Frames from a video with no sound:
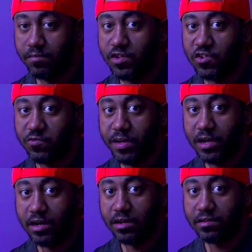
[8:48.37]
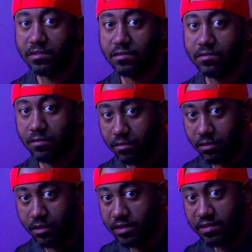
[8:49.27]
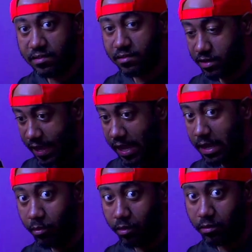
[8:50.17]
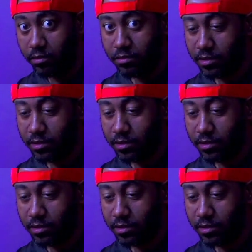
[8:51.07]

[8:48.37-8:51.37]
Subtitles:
just because this cable,